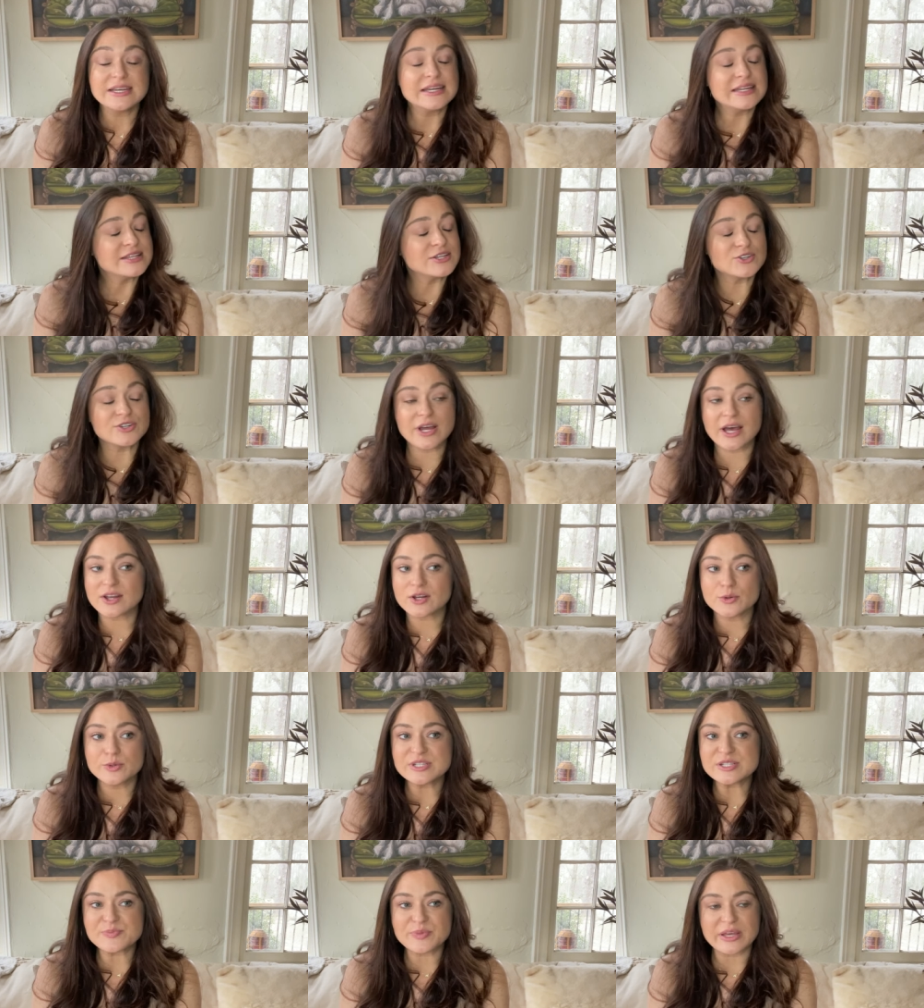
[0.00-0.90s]
They're not
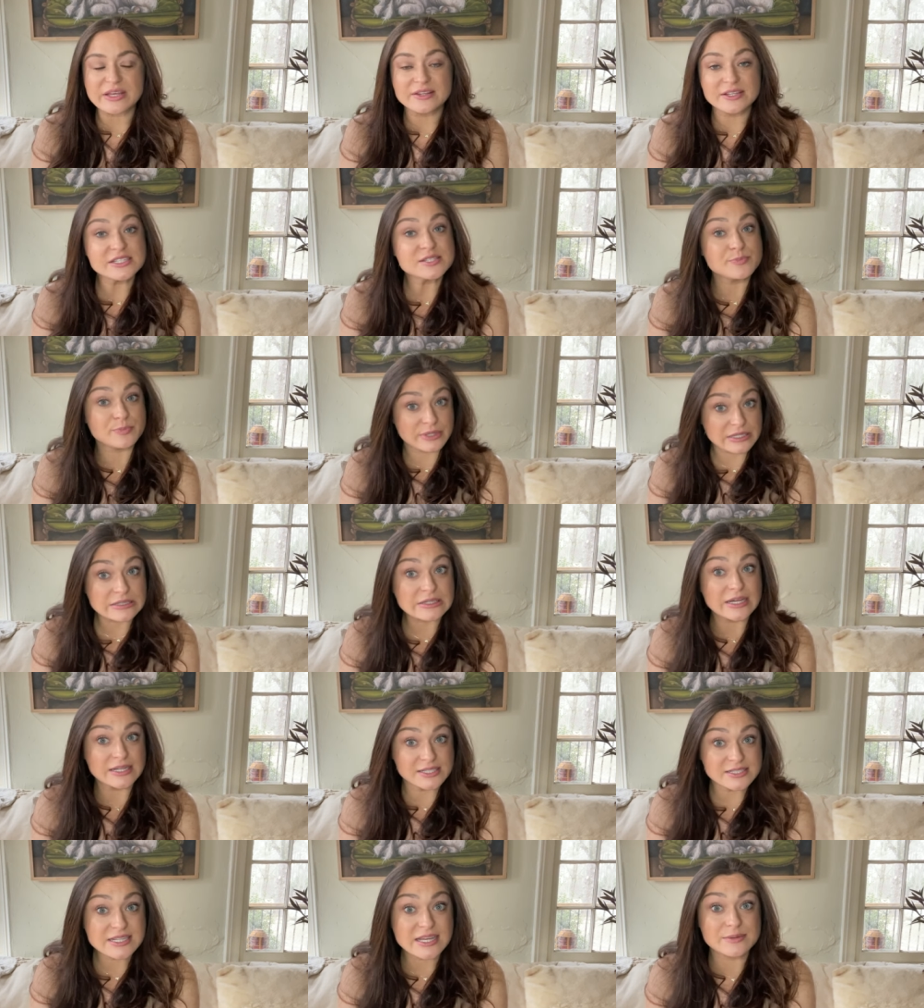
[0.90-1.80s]
always piglets, but a
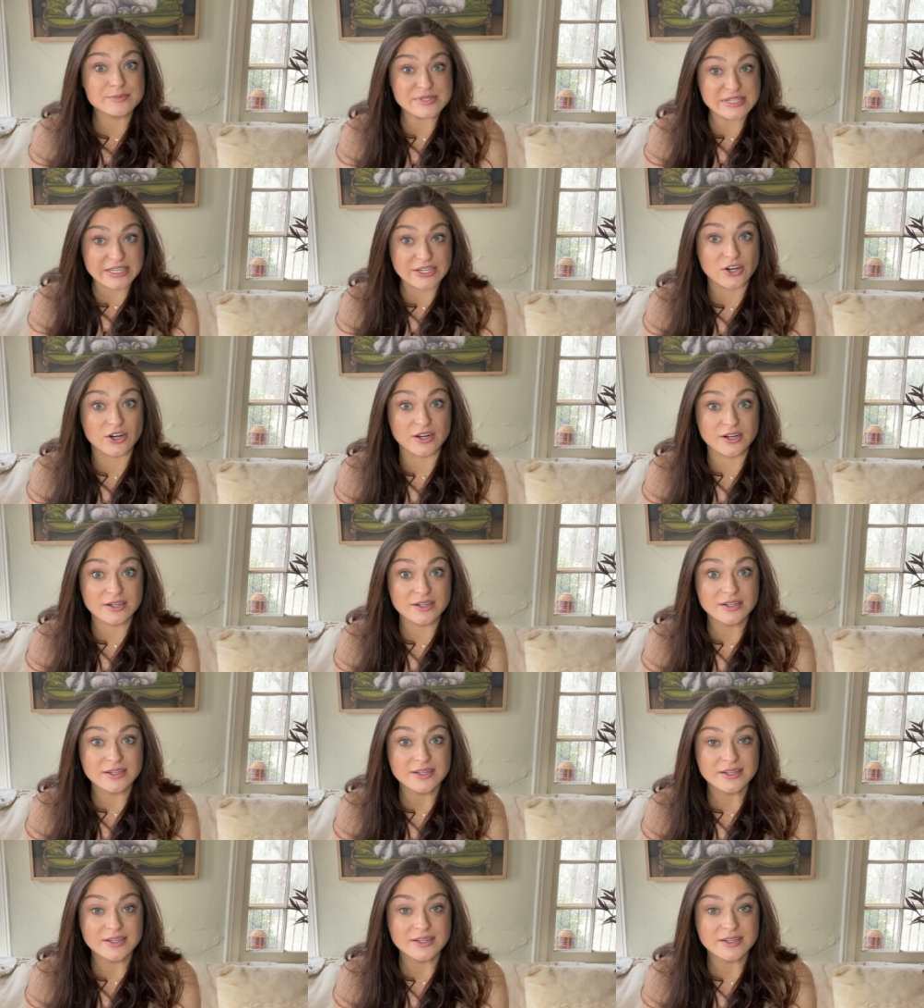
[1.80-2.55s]
lot of times they are.